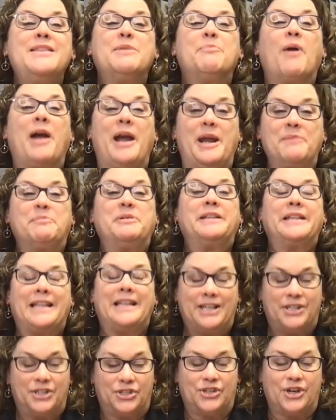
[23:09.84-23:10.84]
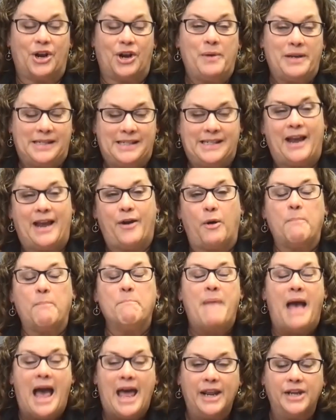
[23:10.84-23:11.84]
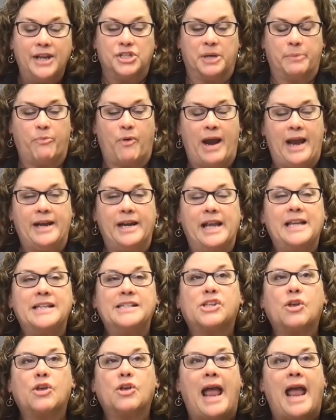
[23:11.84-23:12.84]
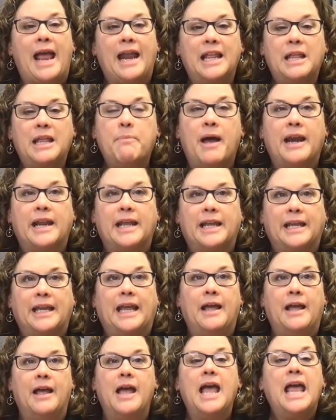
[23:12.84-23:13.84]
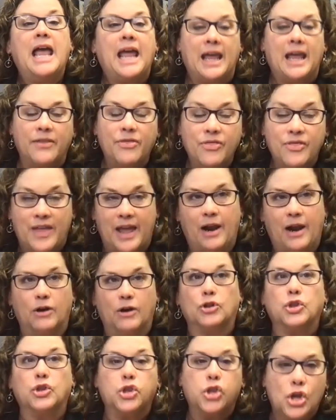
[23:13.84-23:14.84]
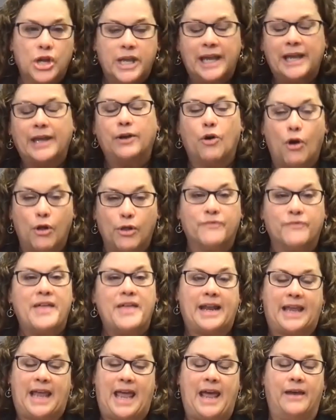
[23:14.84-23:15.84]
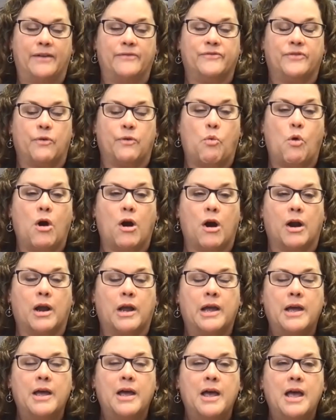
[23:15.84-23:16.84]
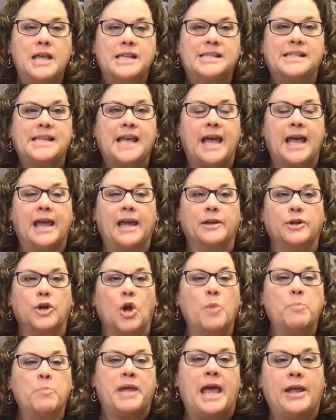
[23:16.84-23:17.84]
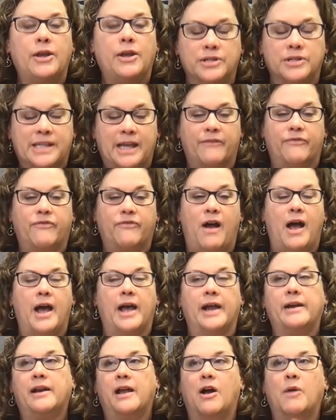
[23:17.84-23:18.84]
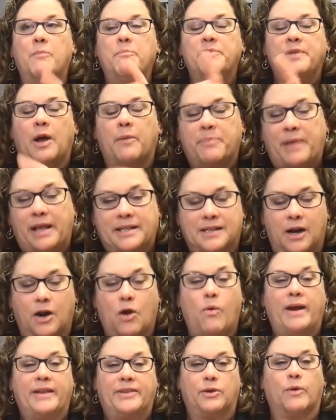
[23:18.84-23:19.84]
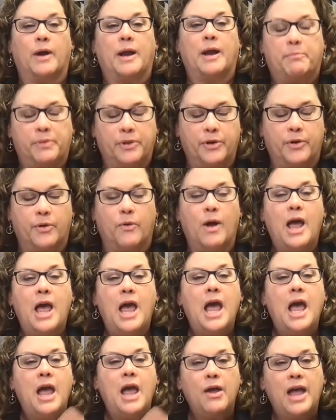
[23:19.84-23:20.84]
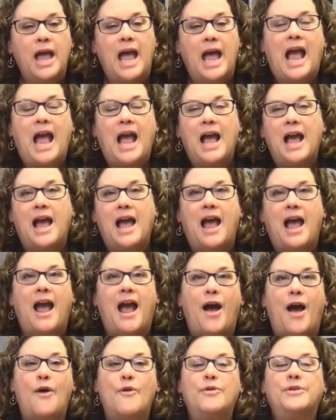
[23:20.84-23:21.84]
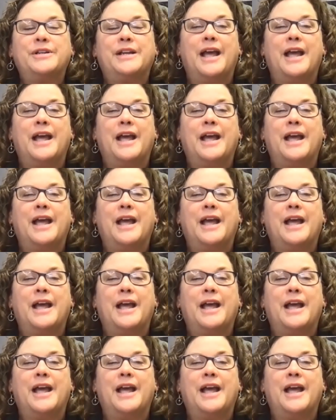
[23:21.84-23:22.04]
the brand police, shall we say, or managing brand. Is there anybody in there looking at all of that Canva work saying, nope, can't use that font. Oh, nope, that's not quite the right blue. How,